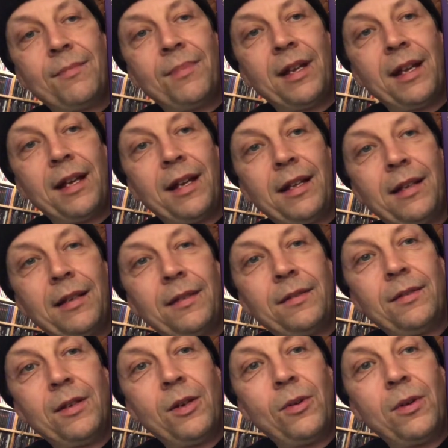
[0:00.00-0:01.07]
but I
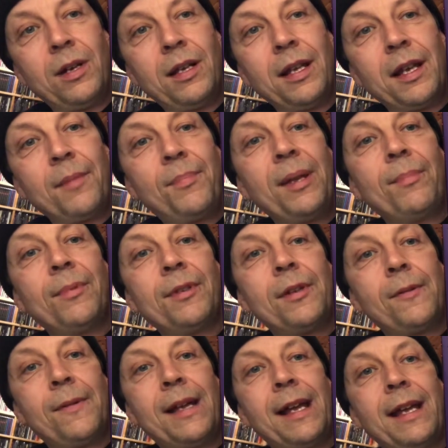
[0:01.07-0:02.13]
know a lot of people
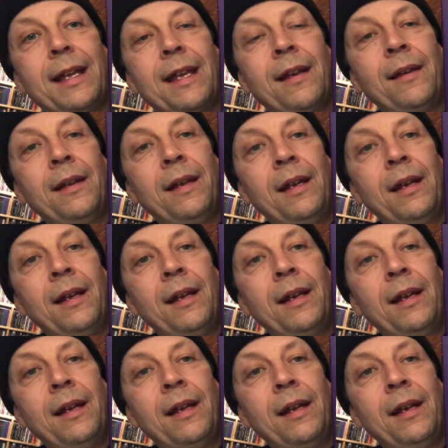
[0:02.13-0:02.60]
don't like it,